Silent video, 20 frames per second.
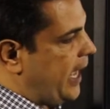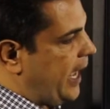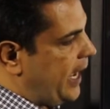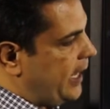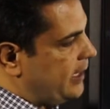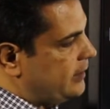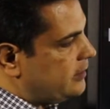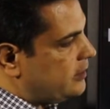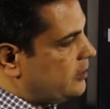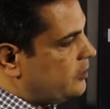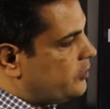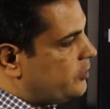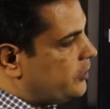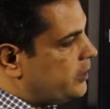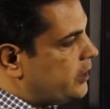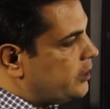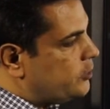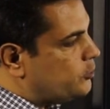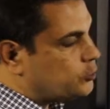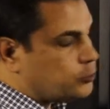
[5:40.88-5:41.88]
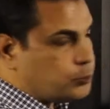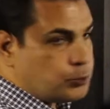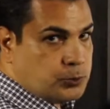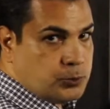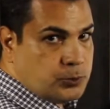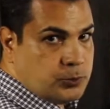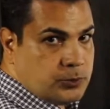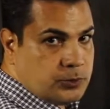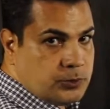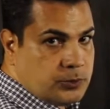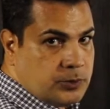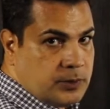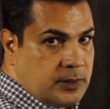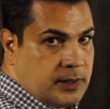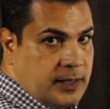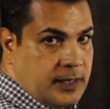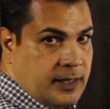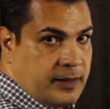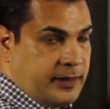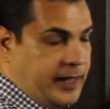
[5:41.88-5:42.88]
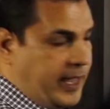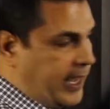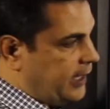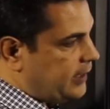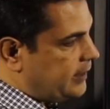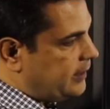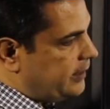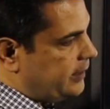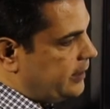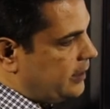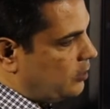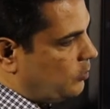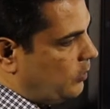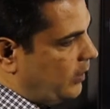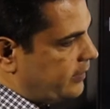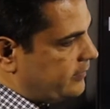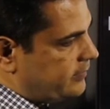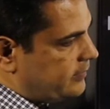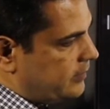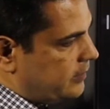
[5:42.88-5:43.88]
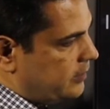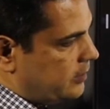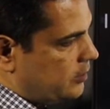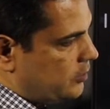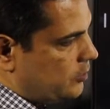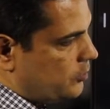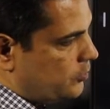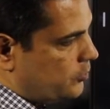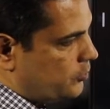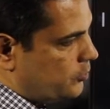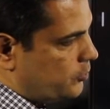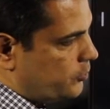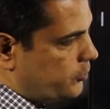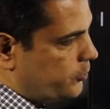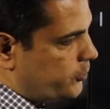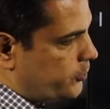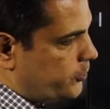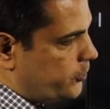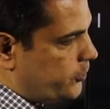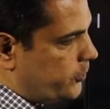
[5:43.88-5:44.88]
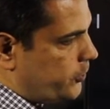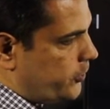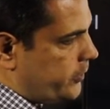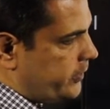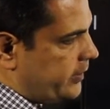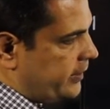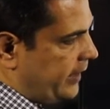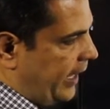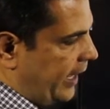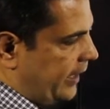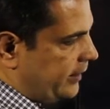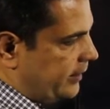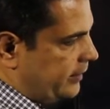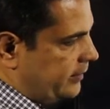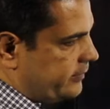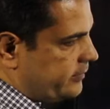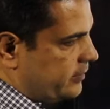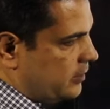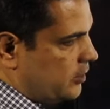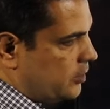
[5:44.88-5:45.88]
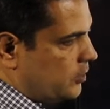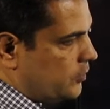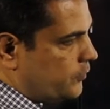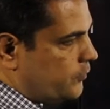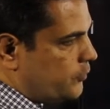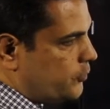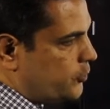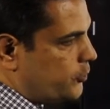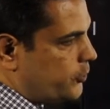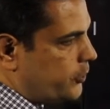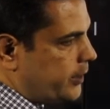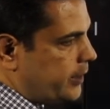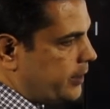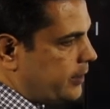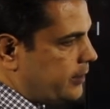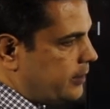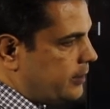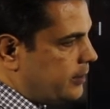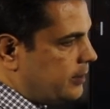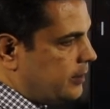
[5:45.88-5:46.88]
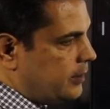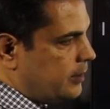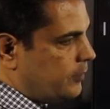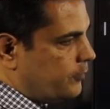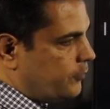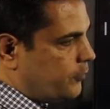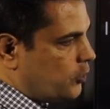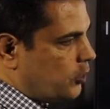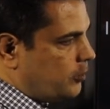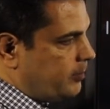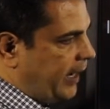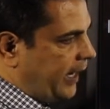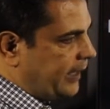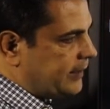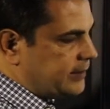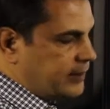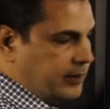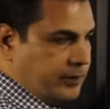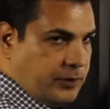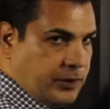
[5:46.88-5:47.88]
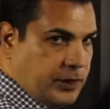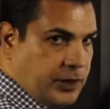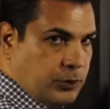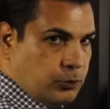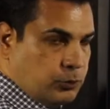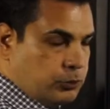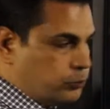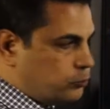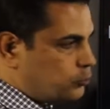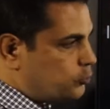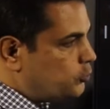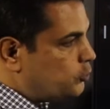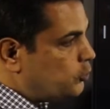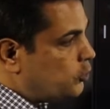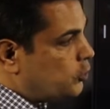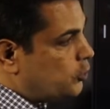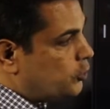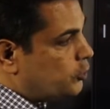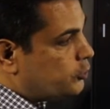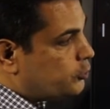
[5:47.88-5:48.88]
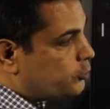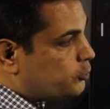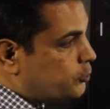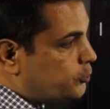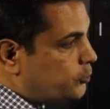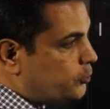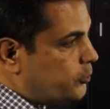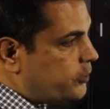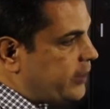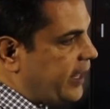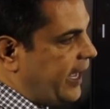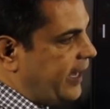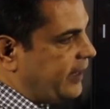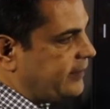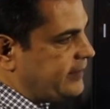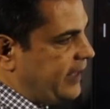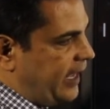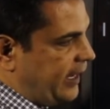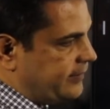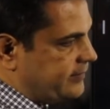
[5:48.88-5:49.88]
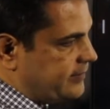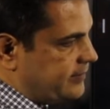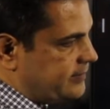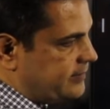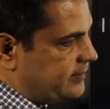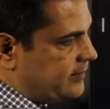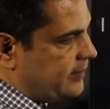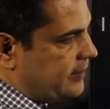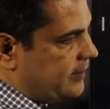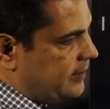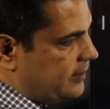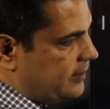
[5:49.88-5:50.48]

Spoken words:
And 3 root 2, the angle equals 4 these angles. 4 from and 3 root 2 to the x-axis.